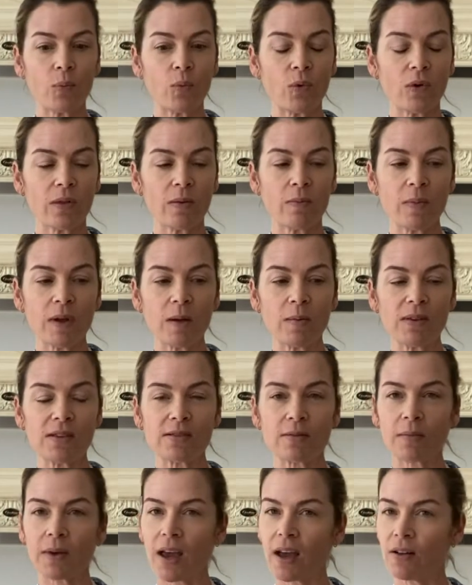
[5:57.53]
with maybe
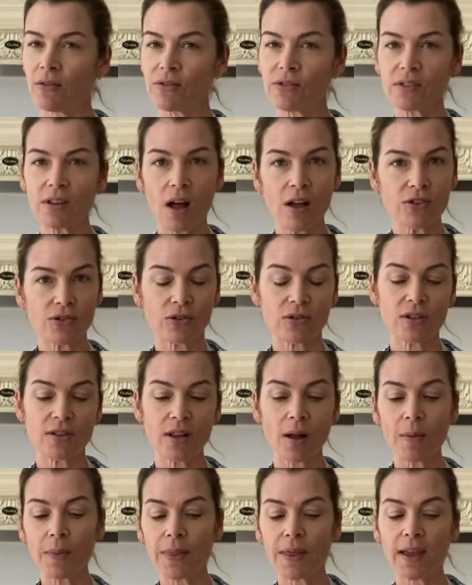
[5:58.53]
some kind of sauce or
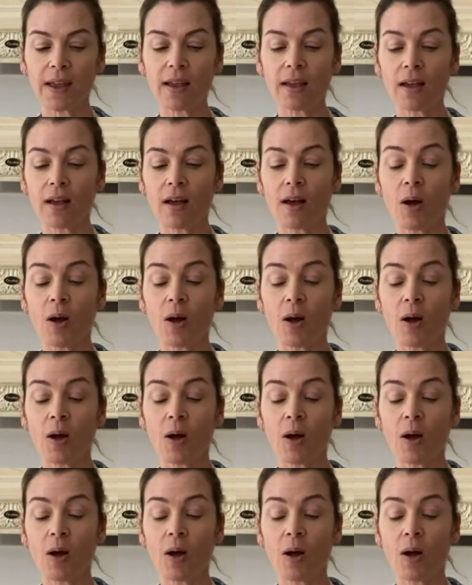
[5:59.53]
something.